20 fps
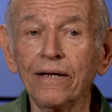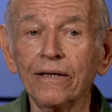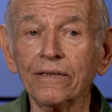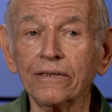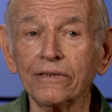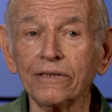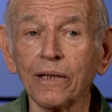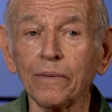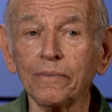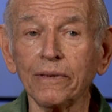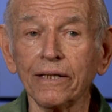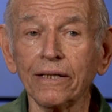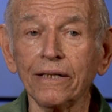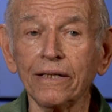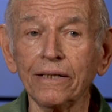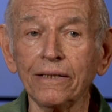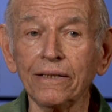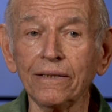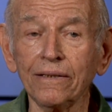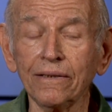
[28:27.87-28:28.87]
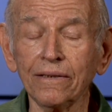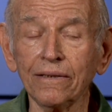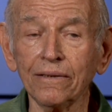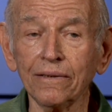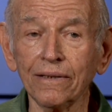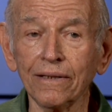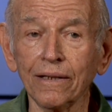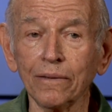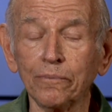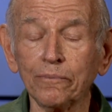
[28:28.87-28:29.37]
some of the
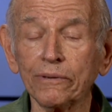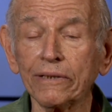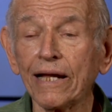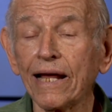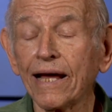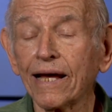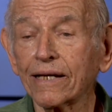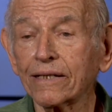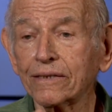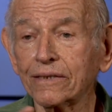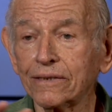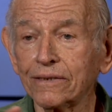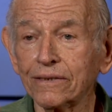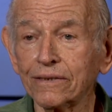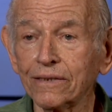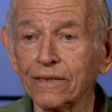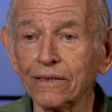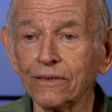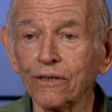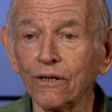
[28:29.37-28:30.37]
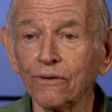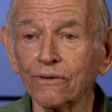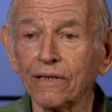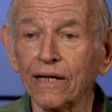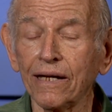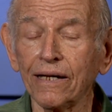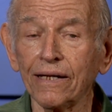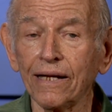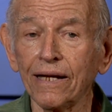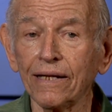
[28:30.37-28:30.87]
plaques,
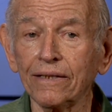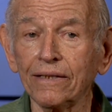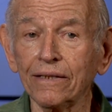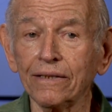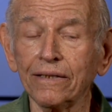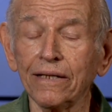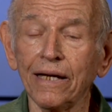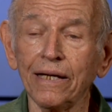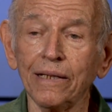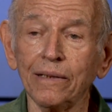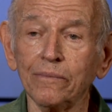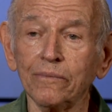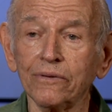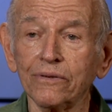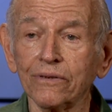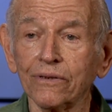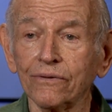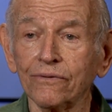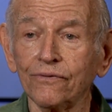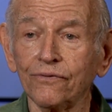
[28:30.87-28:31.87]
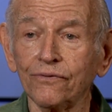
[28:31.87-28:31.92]
that had the names of